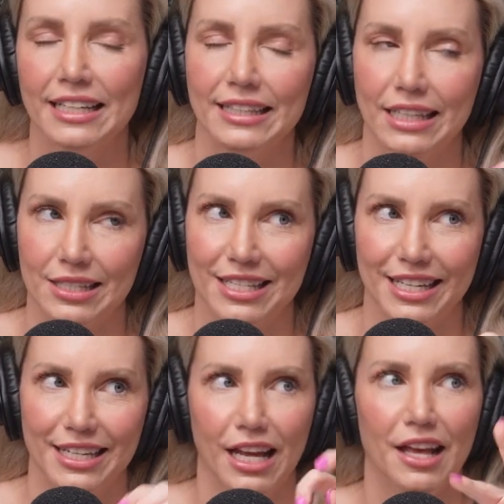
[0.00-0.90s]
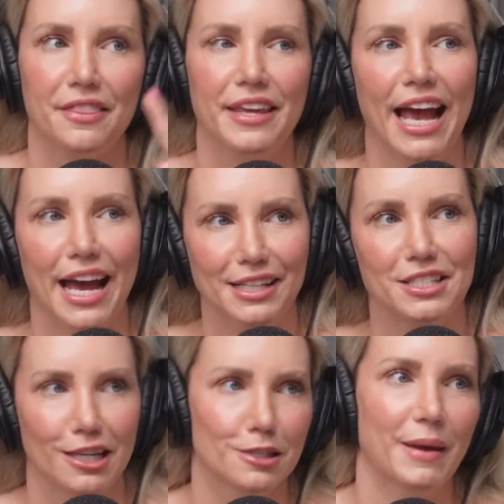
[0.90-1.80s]
Listen, the ad
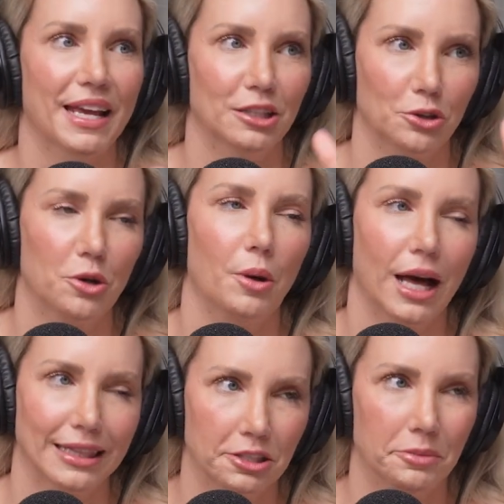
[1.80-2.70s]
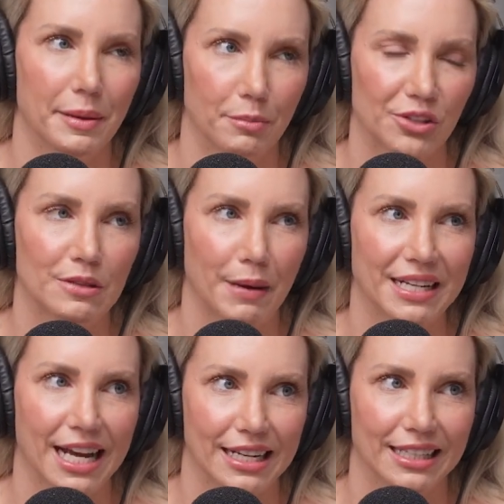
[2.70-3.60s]
does make it look a little bit more
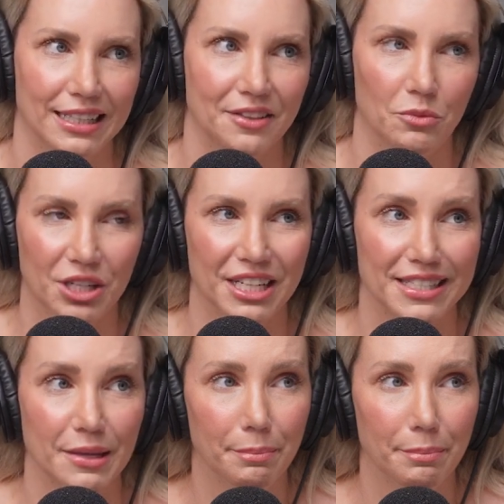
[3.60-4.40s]
spectacular than what it is.